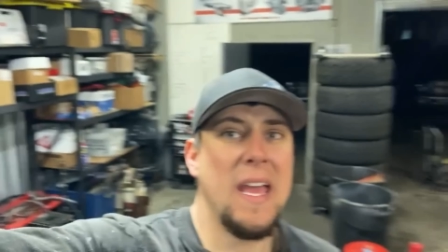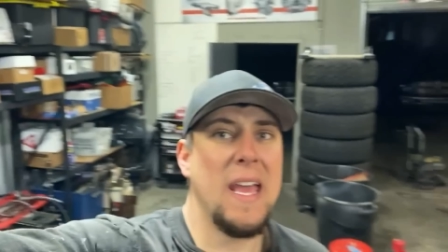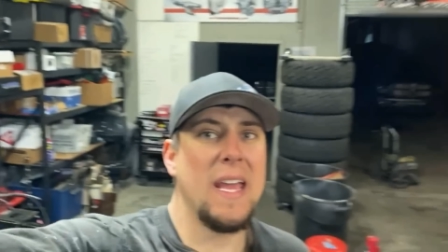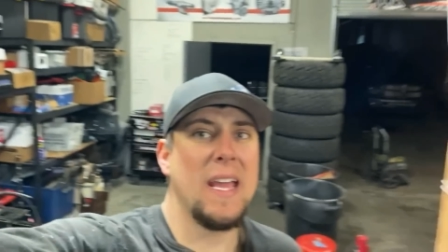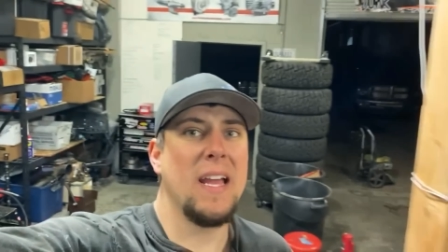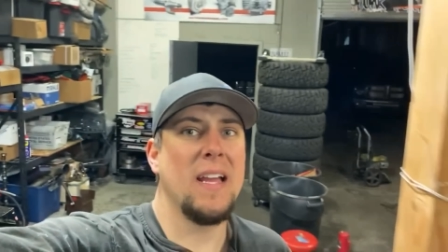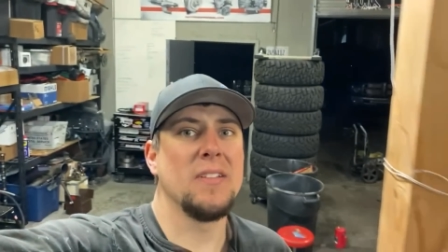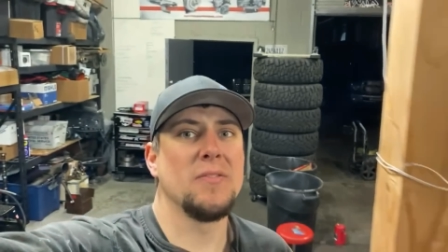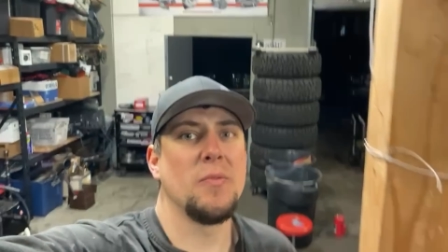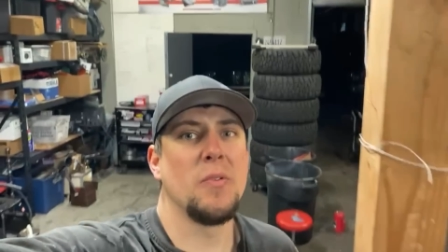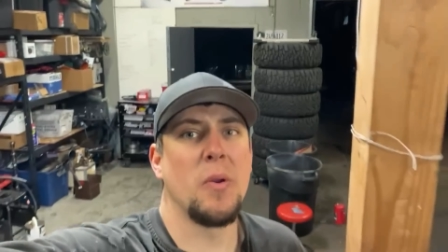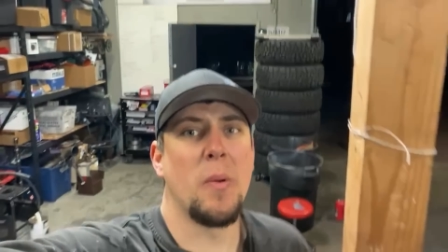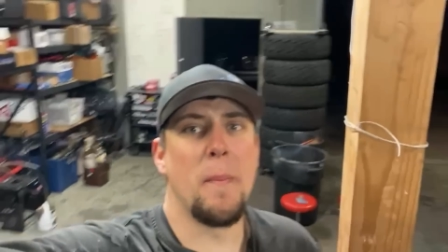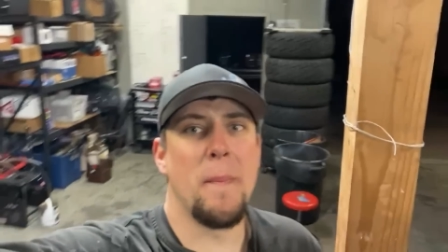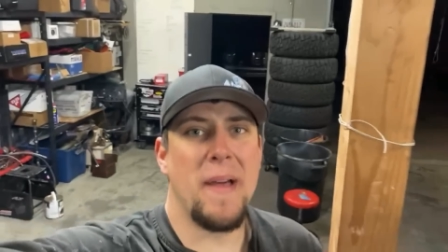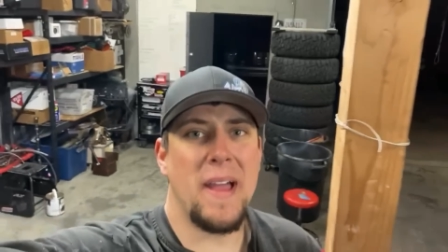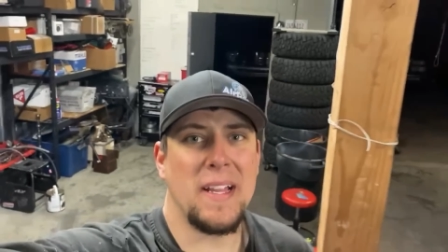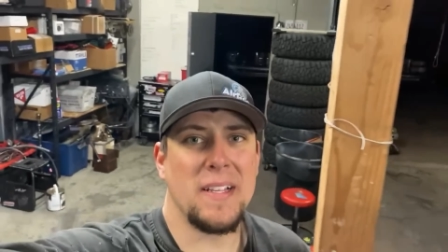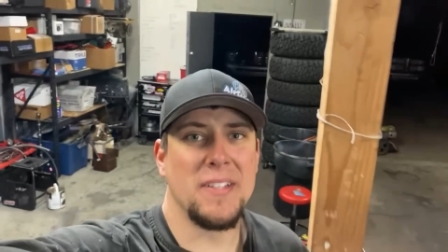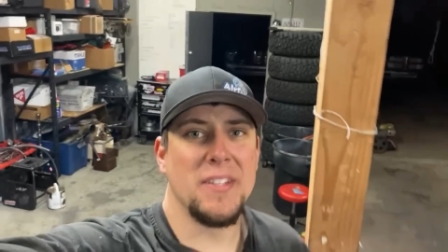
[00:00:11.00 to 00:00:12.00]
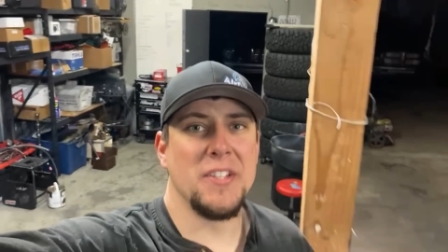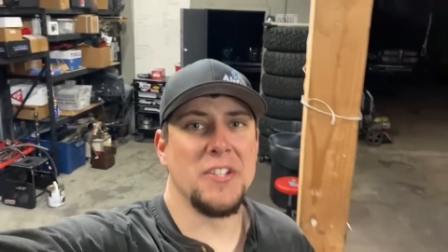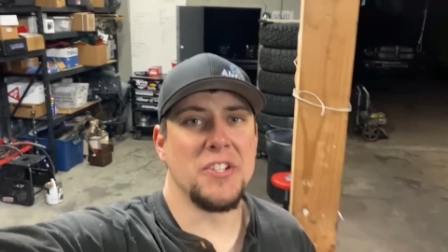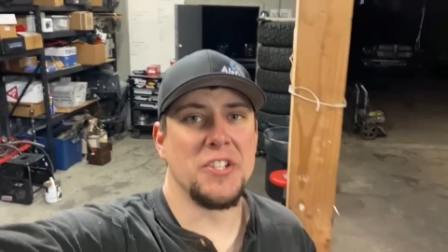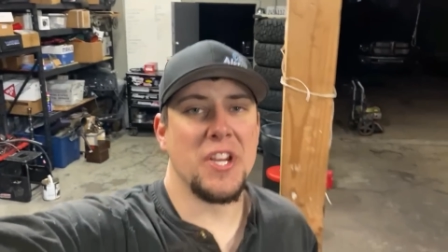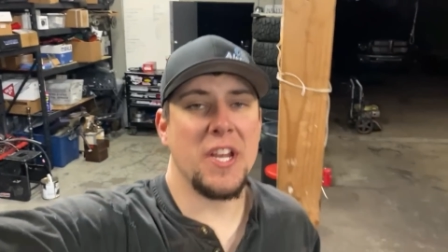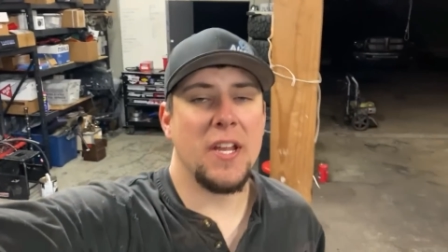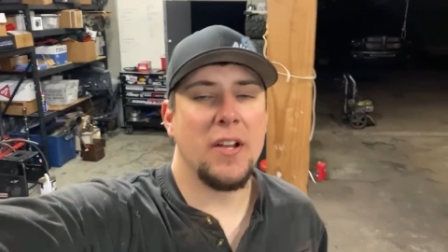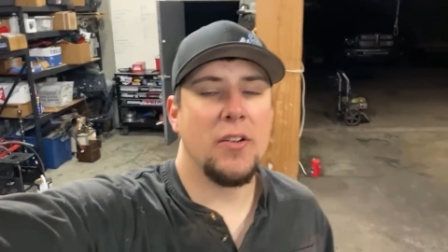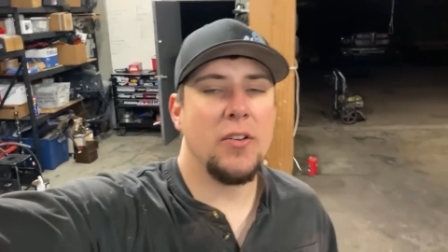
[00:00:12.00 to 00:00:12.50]
Hey guys, welcome back to the
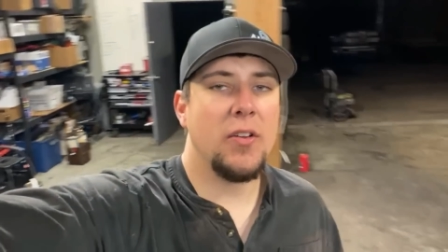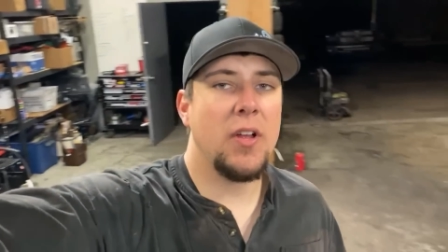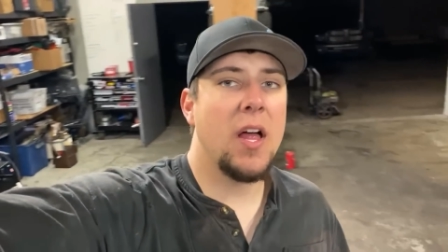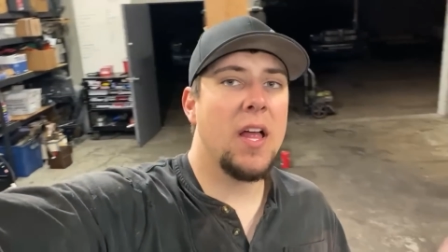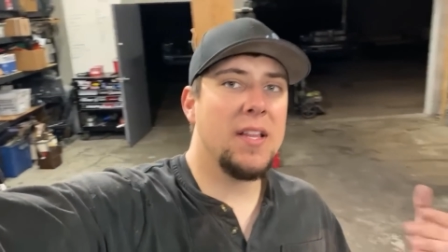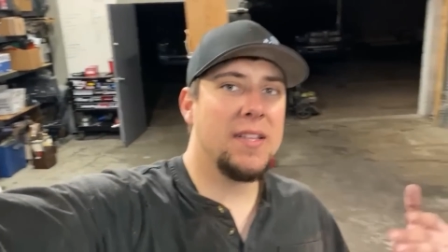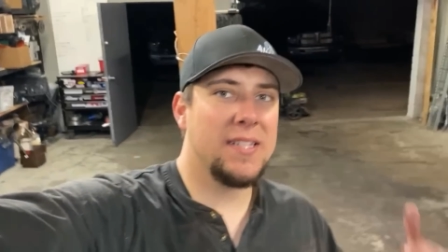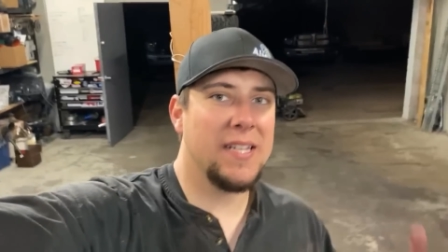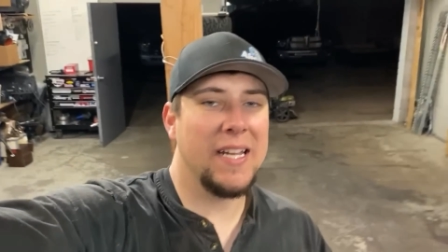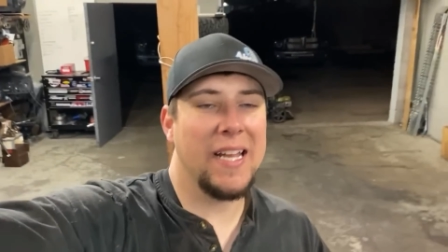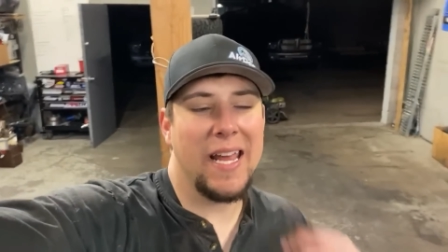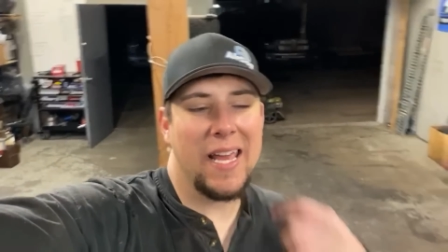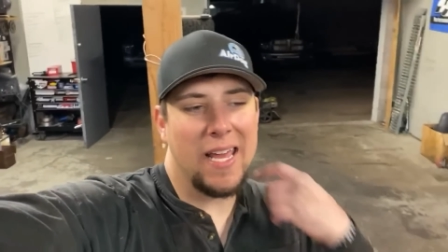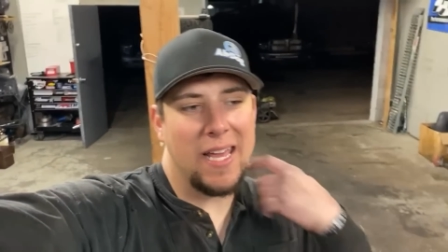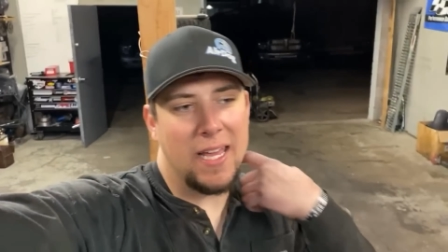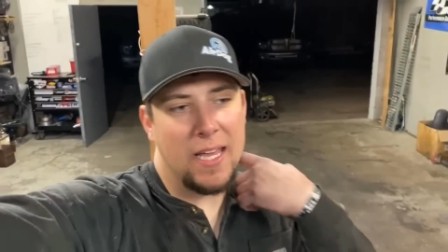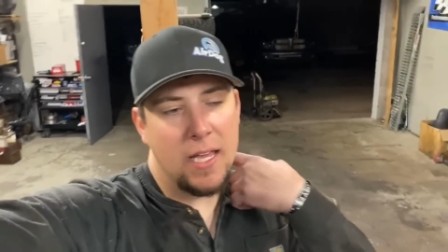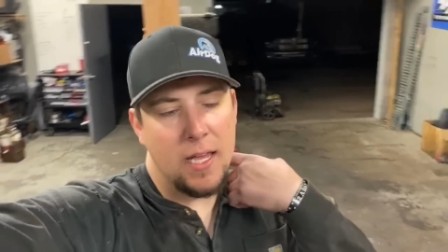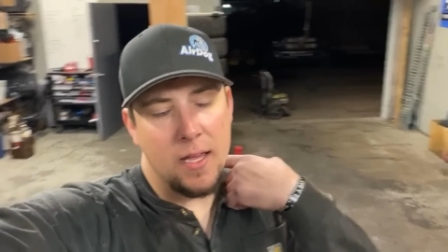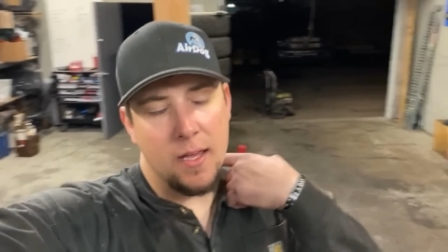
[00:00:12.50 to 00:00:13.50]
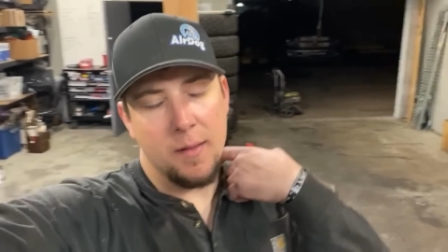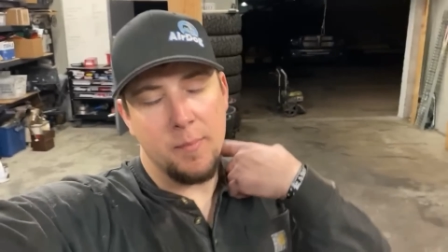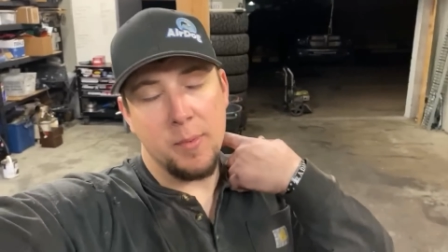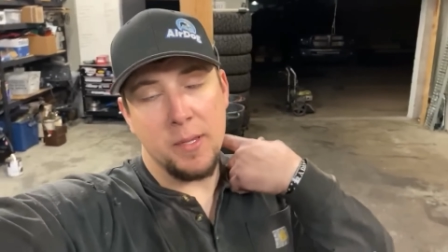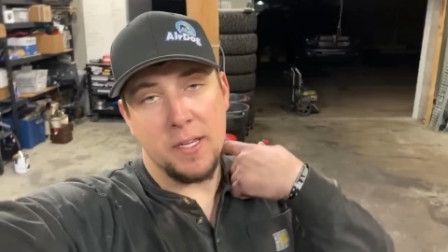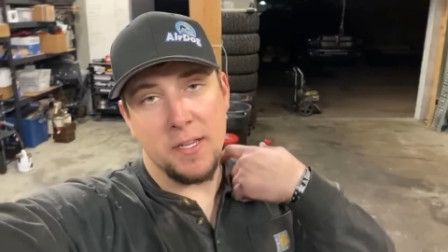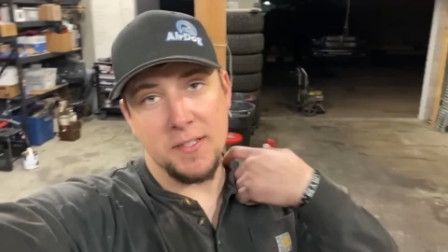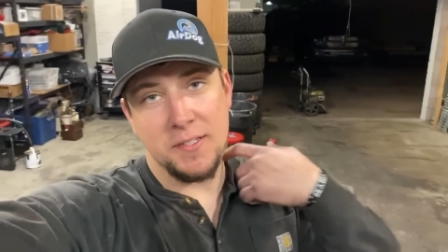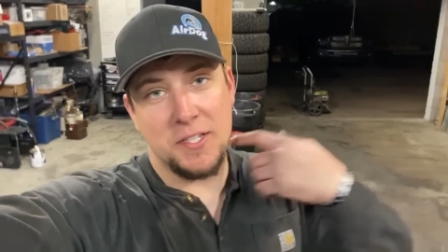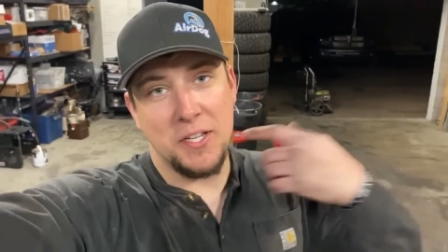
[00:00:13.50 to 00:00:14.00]
channel. Today,
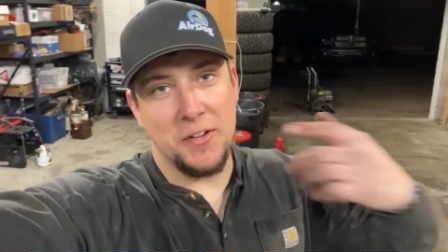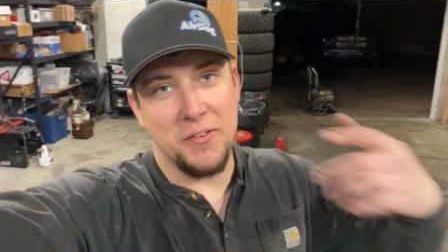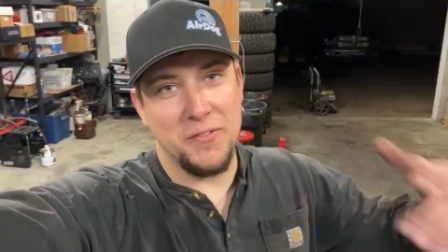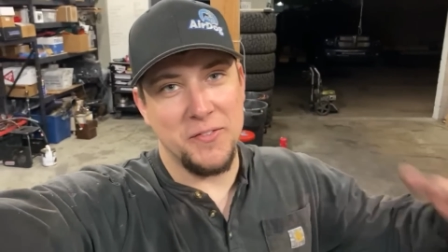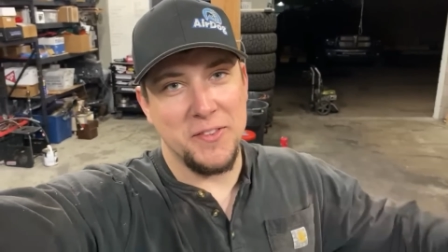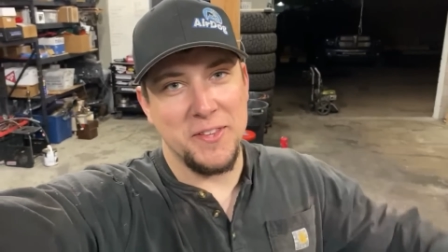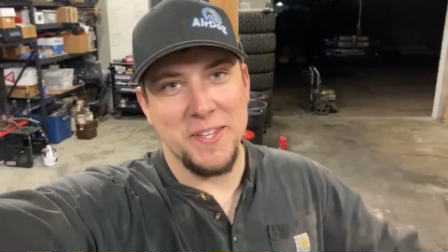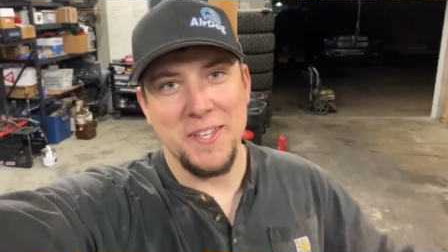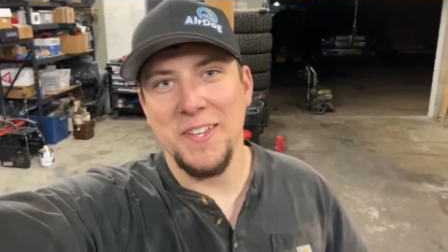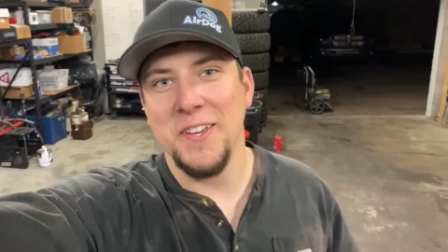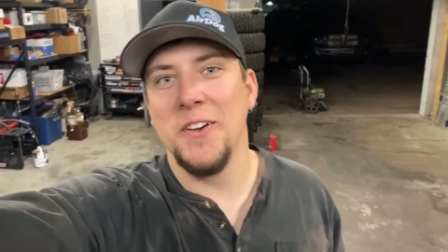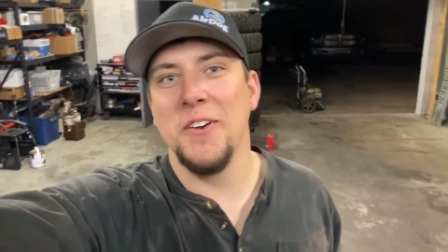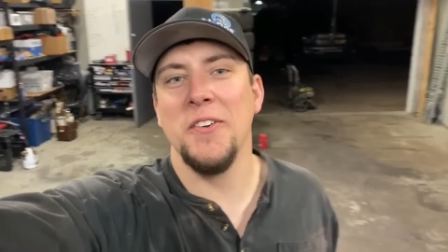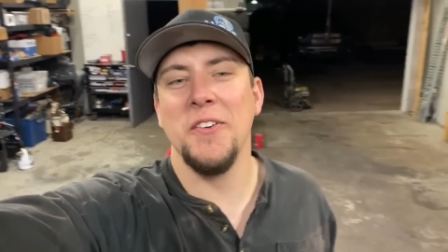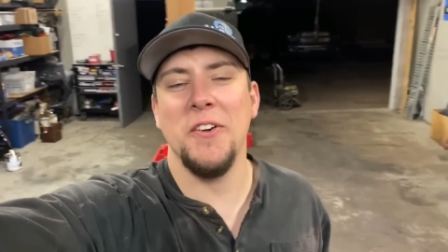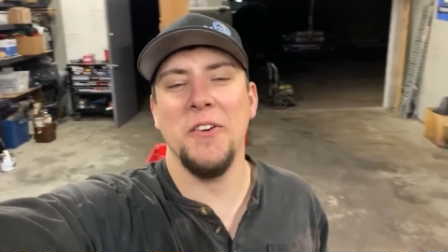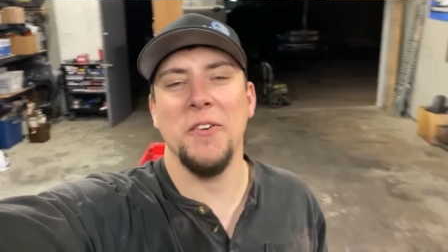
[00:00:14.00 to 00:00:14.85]
because of the uh,